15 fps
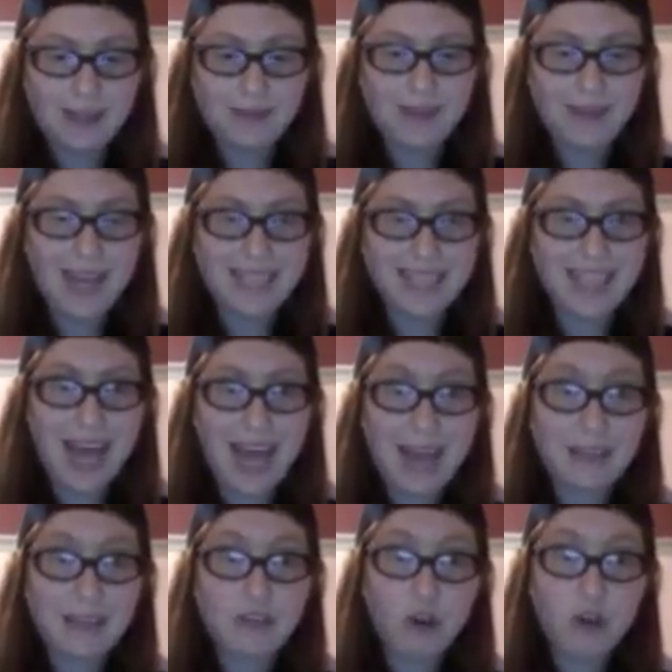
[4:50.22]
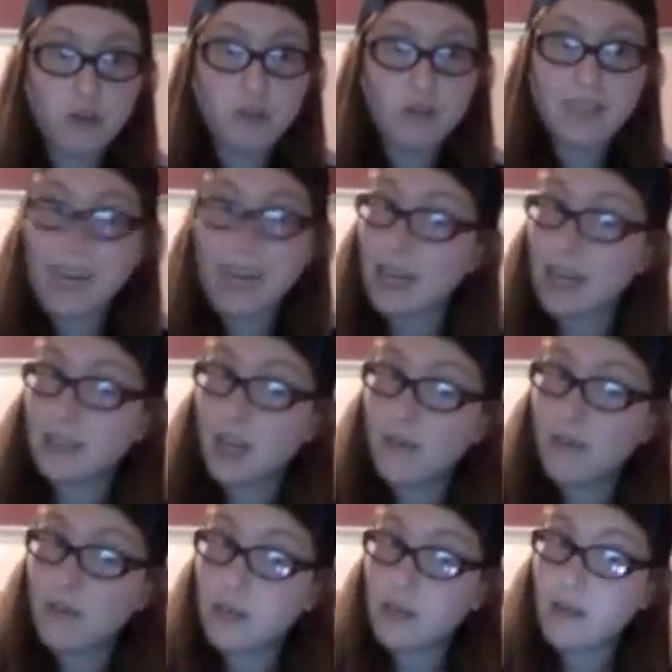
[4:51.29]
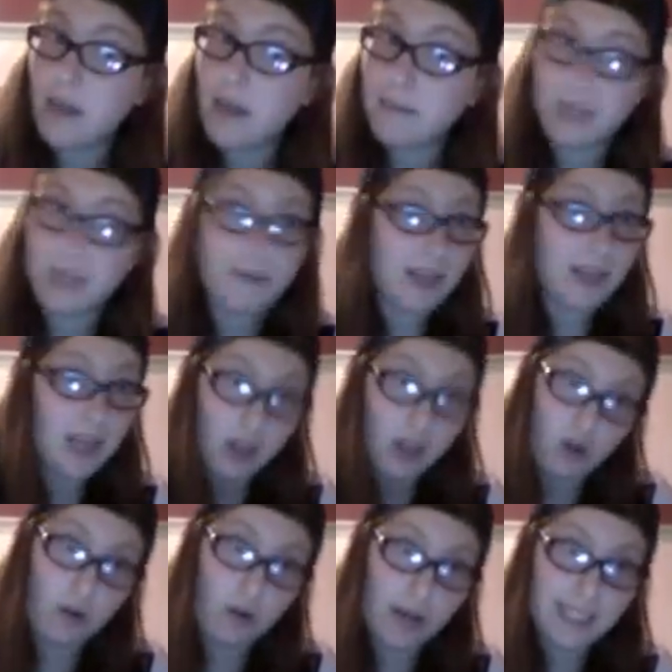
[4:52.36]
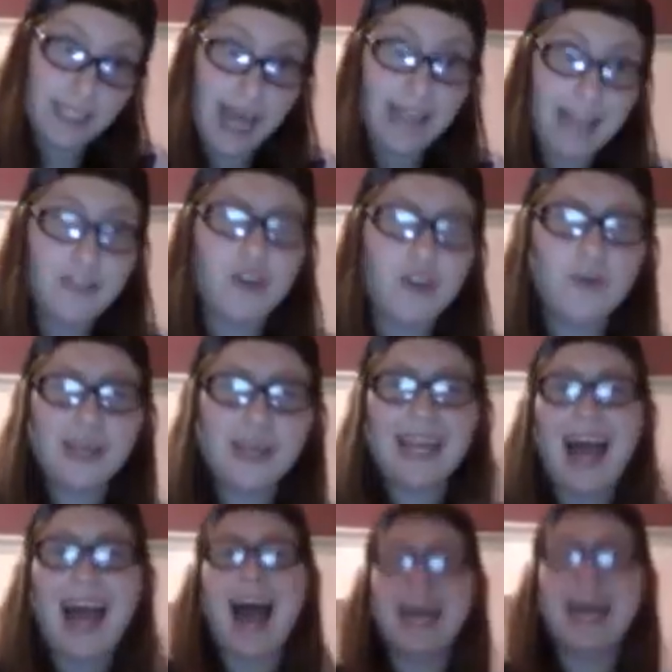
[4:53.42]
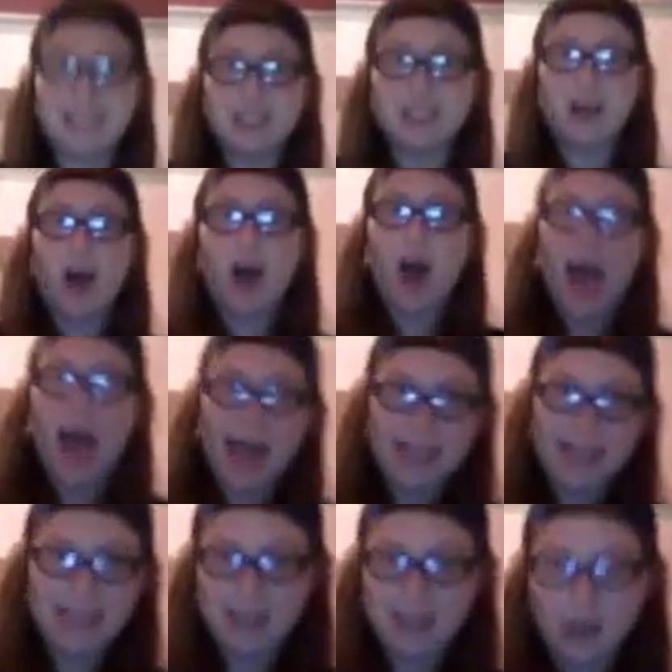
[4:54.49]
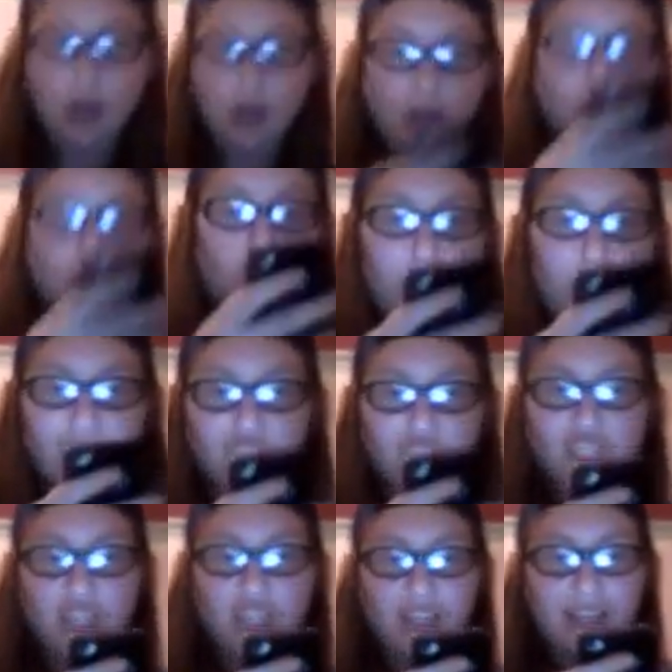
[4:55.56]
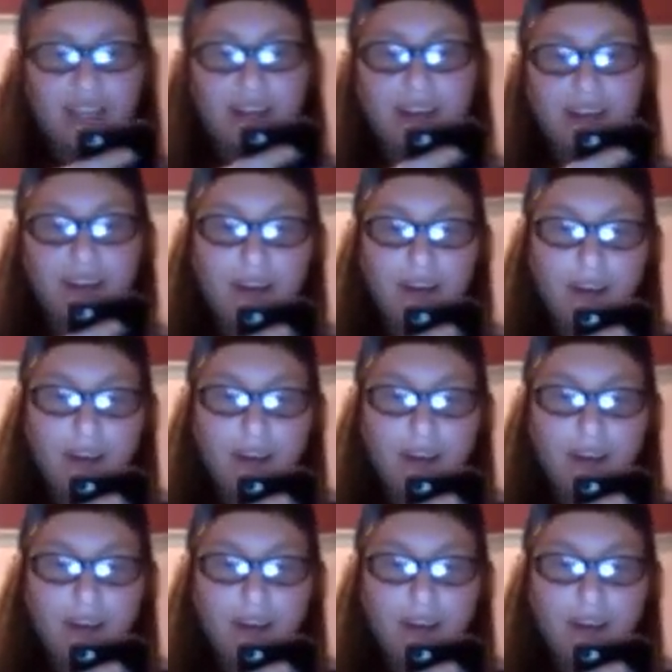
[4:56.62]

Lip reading: Yes, I don't use that as often. I mean, if I get it, because I don't get asked a lot of questions on there.